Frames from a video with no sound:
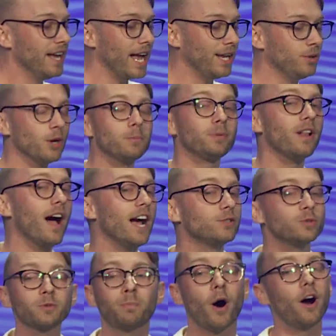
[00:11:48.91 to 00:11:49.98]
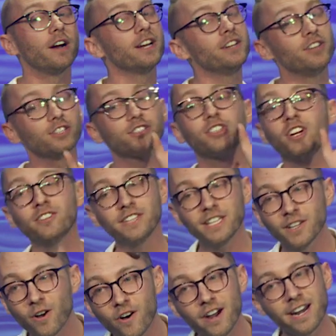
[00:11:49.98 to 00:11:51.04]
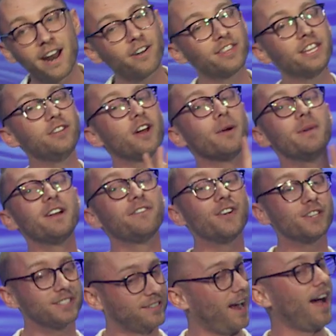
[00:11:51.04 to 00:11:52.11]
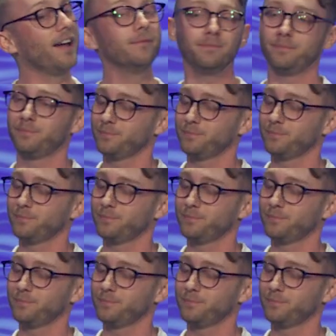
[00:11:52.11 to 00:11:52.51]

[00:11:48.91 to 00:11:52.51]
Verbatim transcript: and he replies with, Pardon your servant, Lord. I don't think you heard me the first time